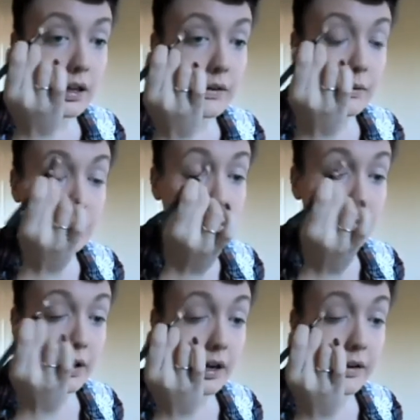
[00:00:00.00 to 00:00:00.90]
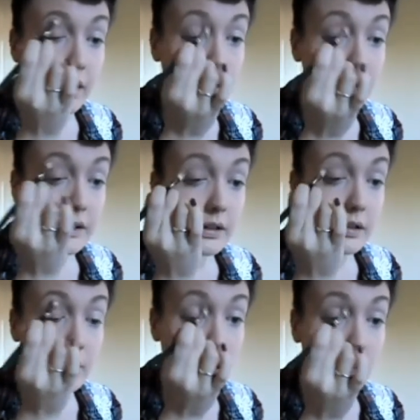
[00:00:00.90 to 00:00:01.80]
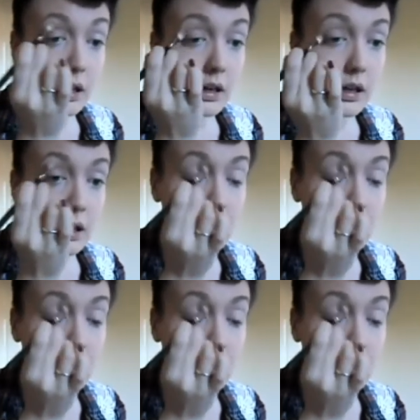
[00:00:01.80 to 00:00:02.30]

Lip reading: This will provide a nice dark-ish